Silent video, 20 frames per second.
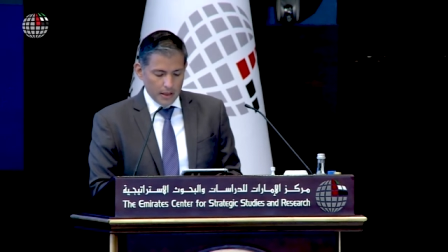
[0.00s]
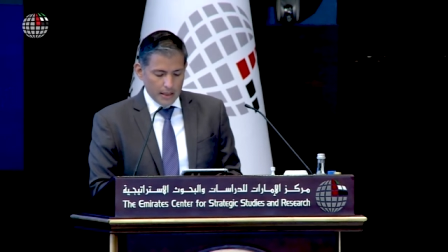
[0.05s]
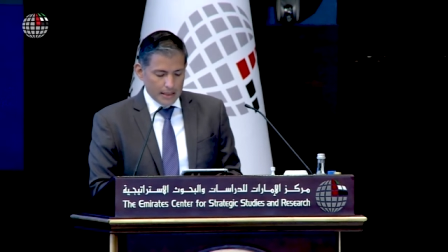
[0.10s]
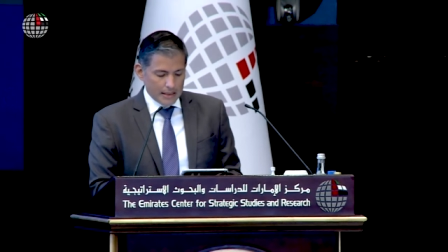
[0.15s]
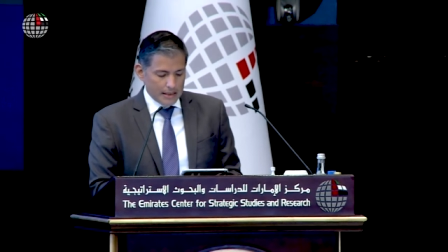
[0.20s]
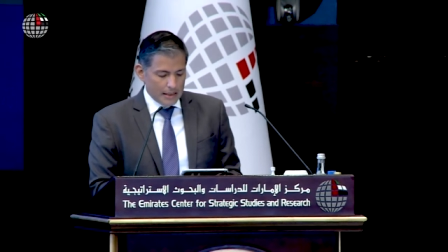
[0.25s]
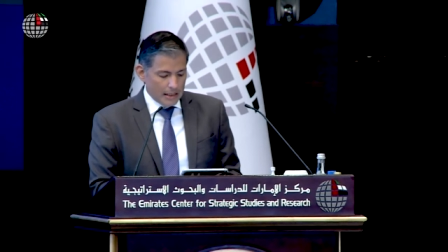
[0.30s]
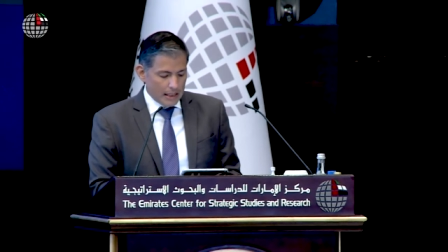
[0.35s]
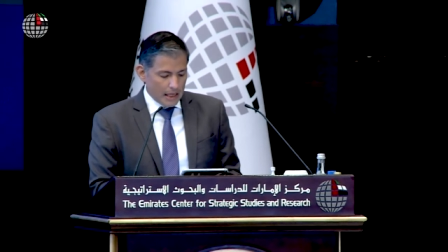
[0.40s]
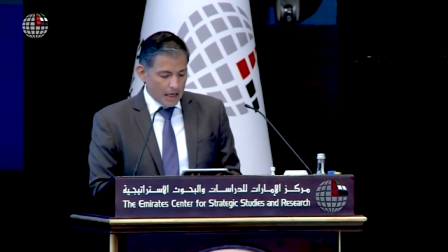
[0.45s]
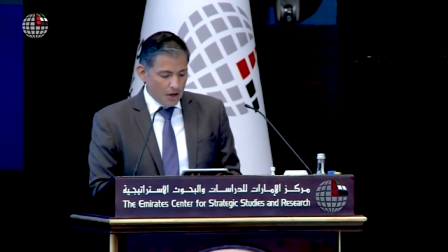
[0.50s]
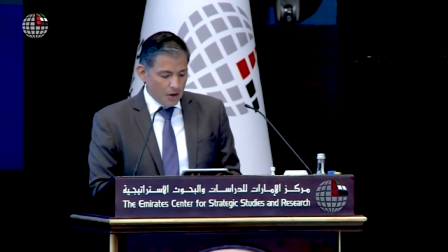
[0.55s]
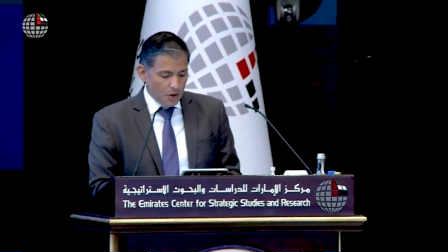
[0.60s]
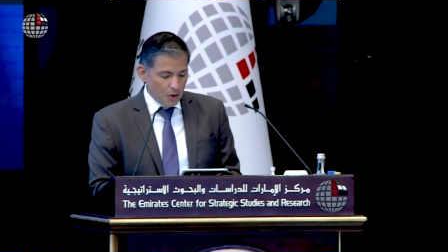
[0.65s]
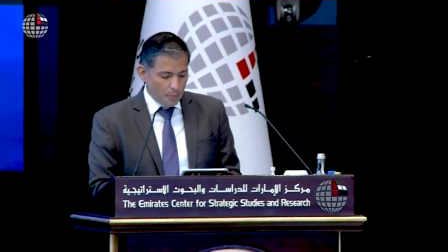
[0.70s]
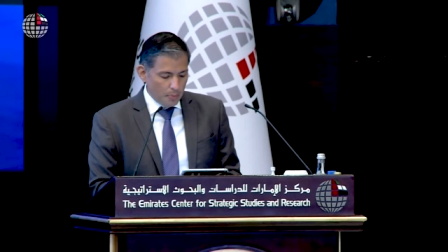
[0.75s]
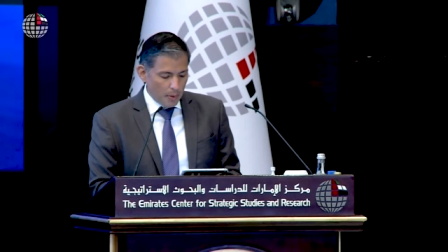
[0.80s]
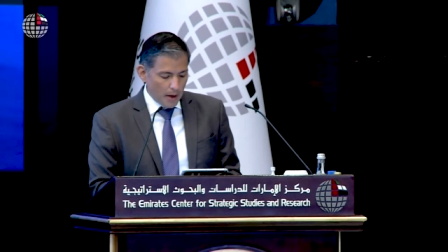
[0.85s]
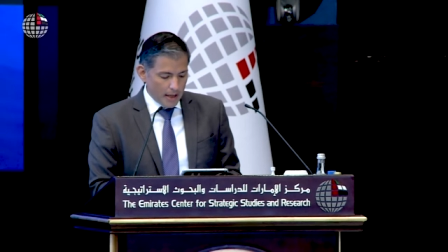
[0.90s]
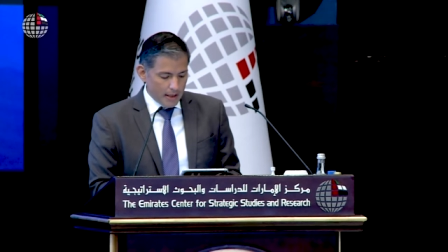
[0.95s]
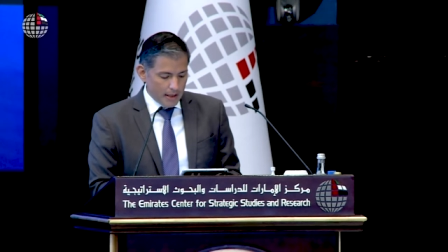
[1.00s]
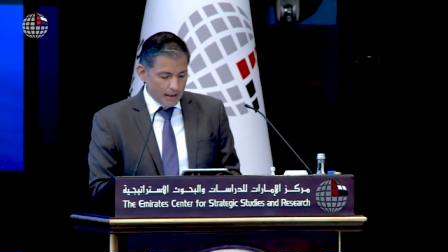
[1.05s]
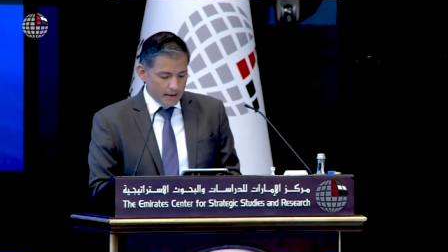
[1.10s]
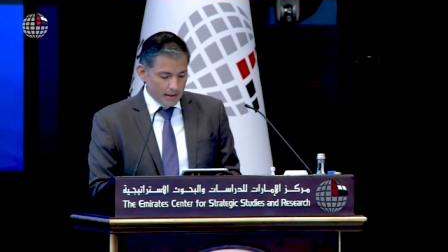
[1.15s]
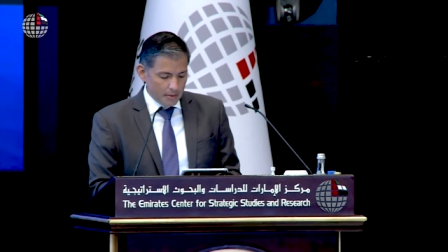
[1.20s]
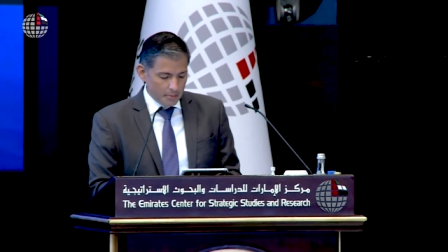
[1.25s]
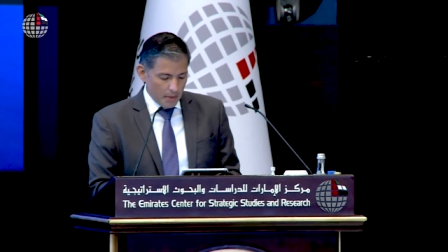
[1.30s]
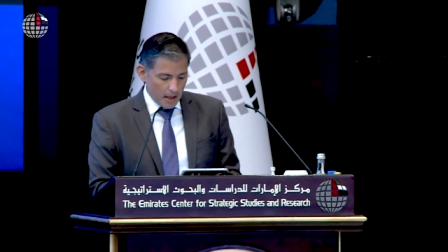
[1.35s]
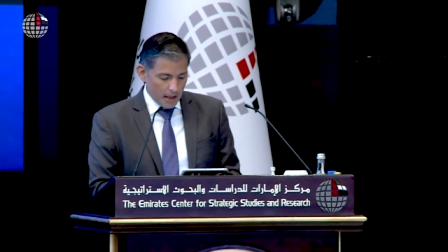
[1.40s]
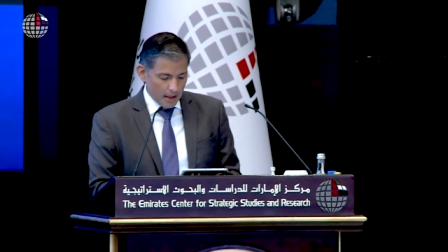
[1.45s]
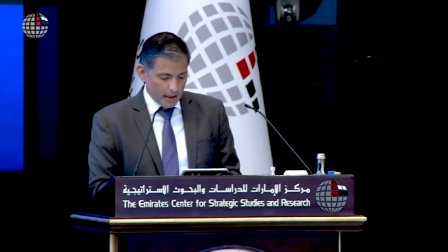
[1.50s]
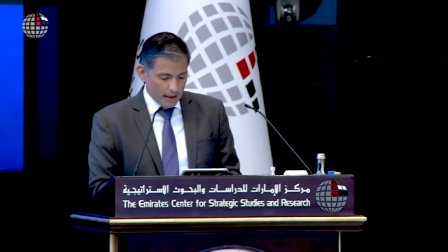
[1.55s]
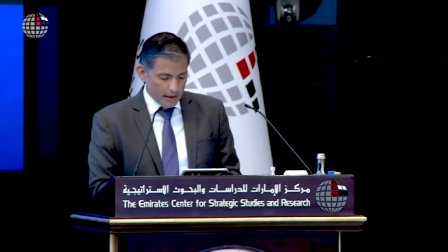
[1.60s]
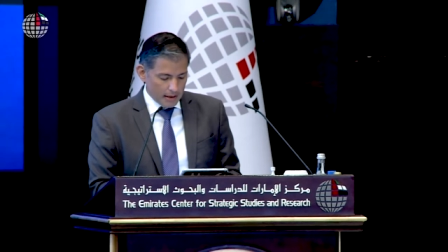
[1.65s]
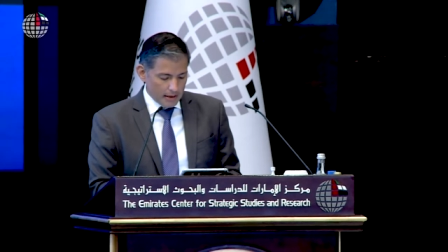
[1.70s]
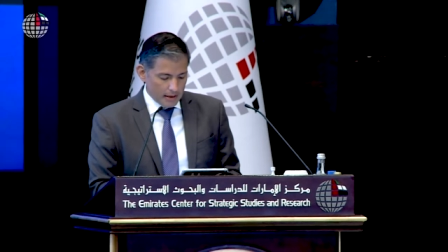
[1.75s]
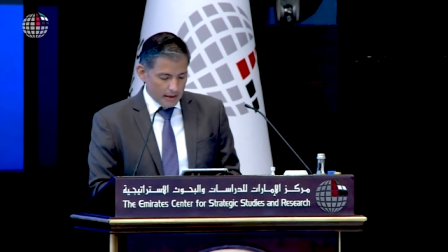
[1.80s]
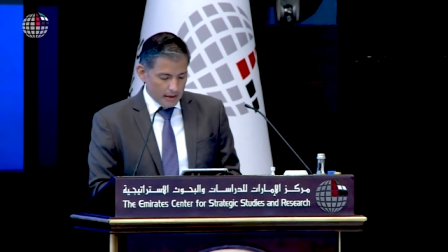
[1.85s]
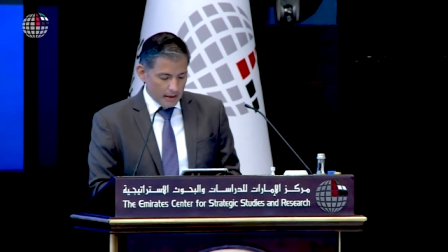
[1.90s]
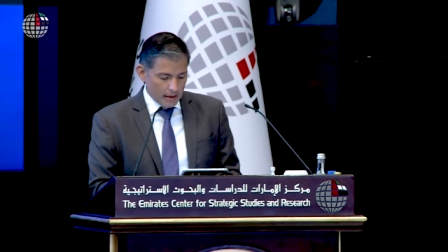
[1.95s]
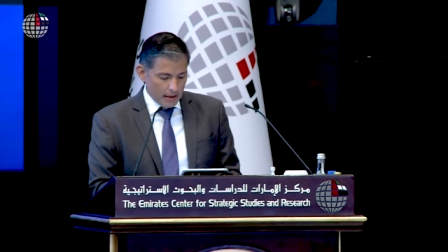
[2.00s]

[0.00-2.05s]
seeking new partners and markets,